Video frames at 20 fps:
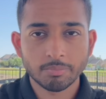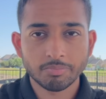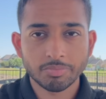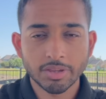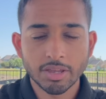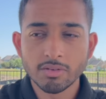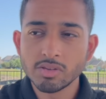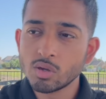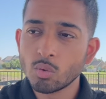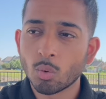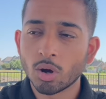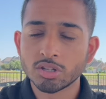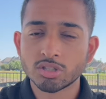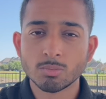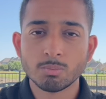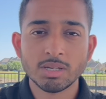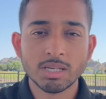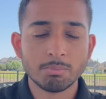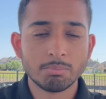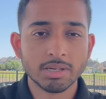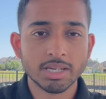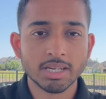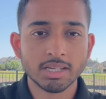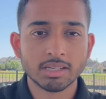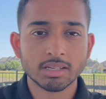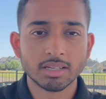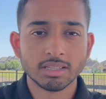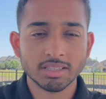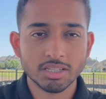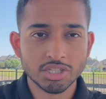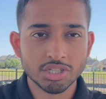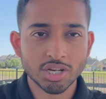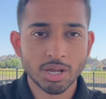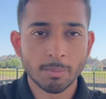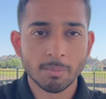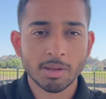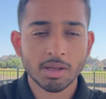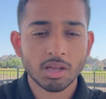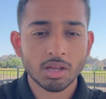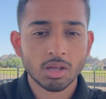If you want to be big in the
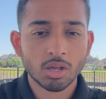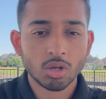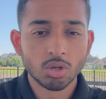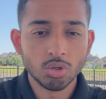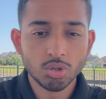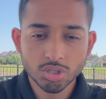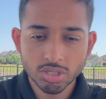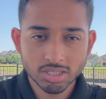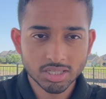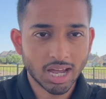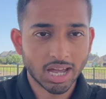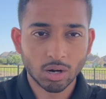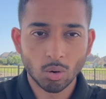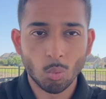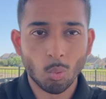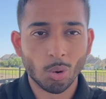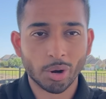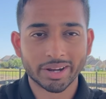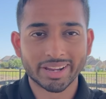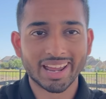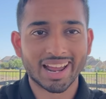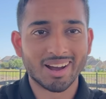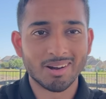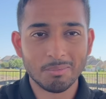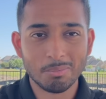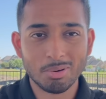gym, you just gotta work out,